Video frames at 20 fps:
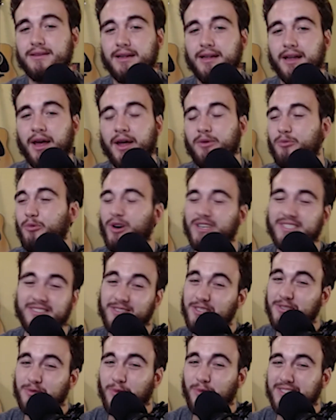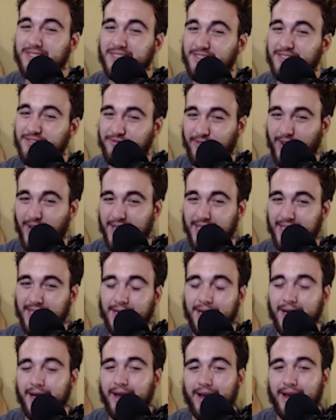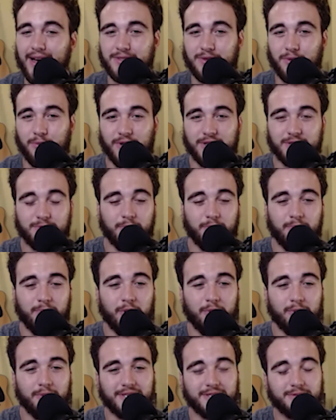wasn't as funny as it was with Mobius.